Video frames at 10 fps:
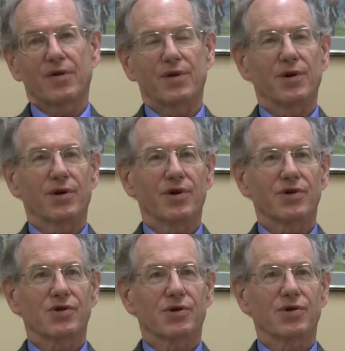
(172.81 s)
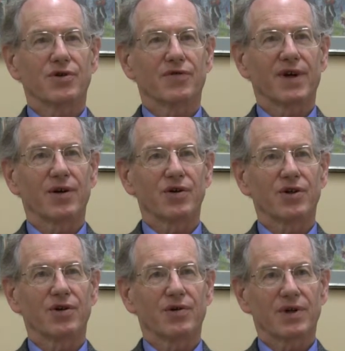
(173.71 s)
the dirtiest source of
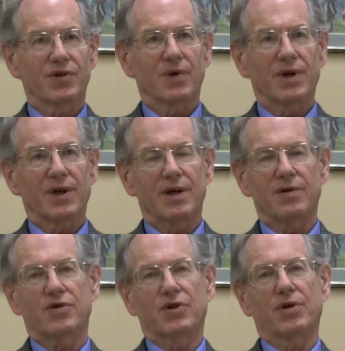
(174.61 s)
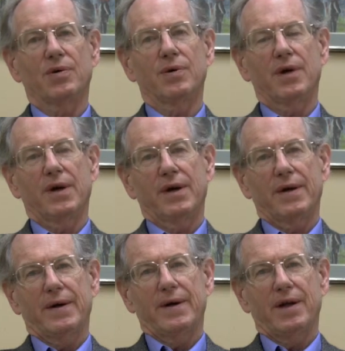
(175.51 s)
energy there is right now. So
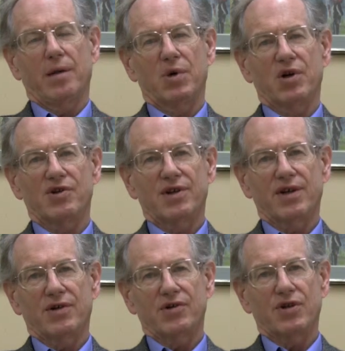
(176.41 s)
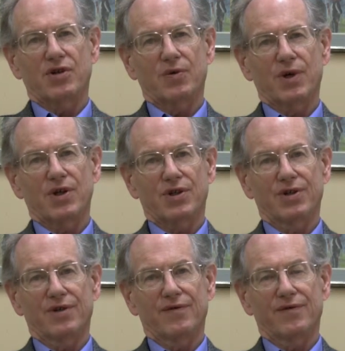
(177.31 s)
Alberta is now in a
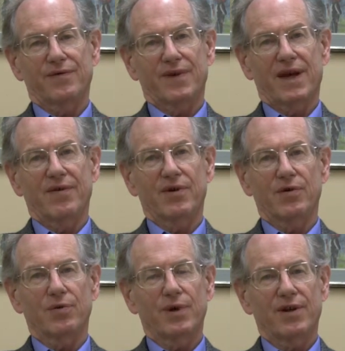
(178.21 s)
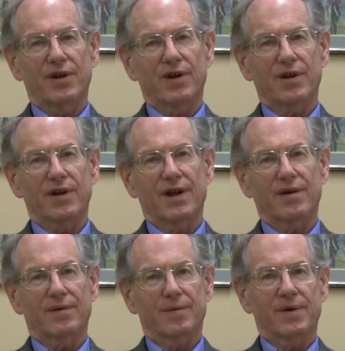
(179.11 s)
situation of having to rethink
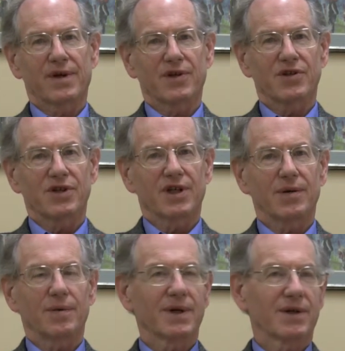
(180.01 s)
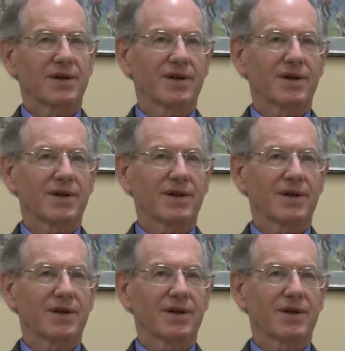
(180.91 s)
that and say what